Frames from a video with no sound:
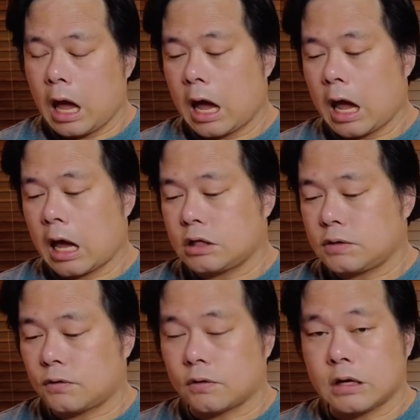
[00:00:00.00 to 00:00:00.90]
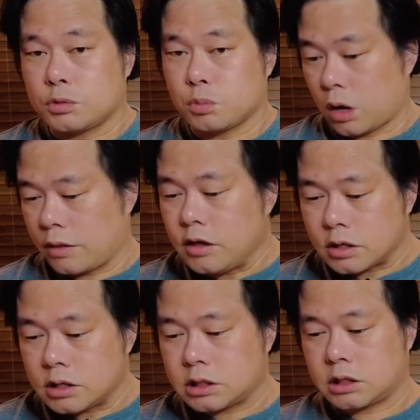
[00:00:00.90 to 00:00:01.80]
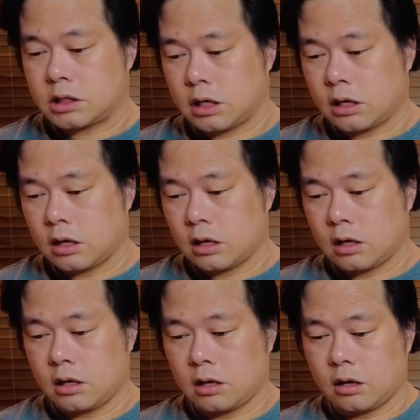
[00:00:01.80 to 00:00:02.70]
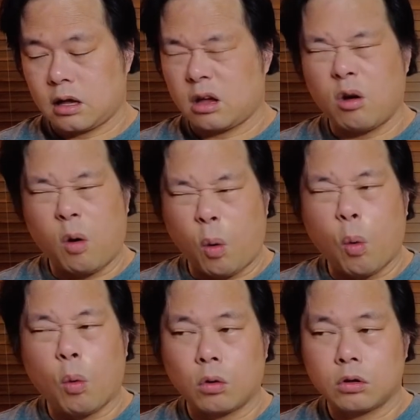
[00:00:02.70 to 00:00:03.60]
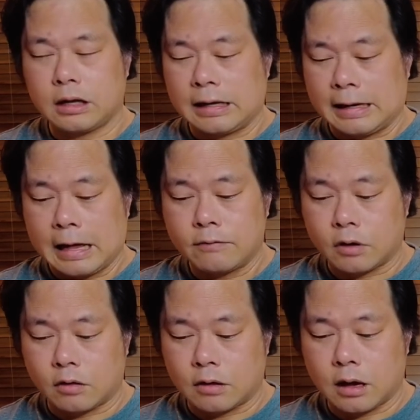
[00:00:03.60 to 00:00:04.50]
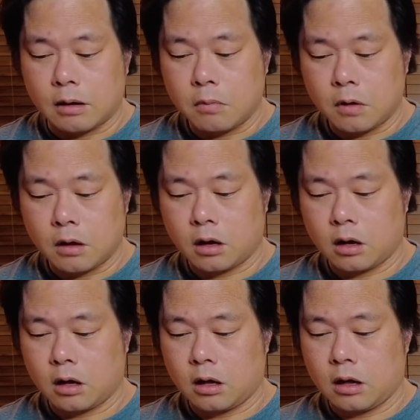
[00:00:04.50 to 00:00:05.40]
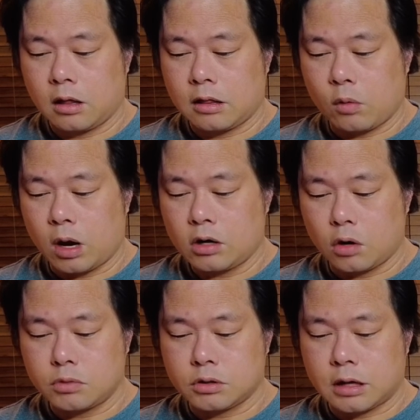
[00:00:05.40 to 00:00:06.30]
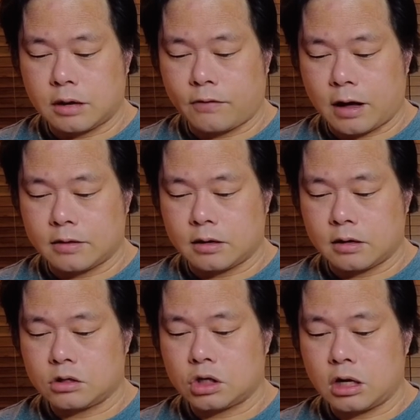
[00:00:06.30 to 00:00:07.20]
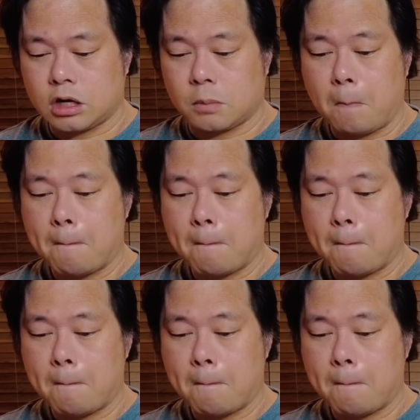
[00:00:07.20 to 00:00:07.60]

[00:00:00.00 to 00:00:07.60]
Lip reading: As for his brothers, all 11 of them, they went home to their father Jacob.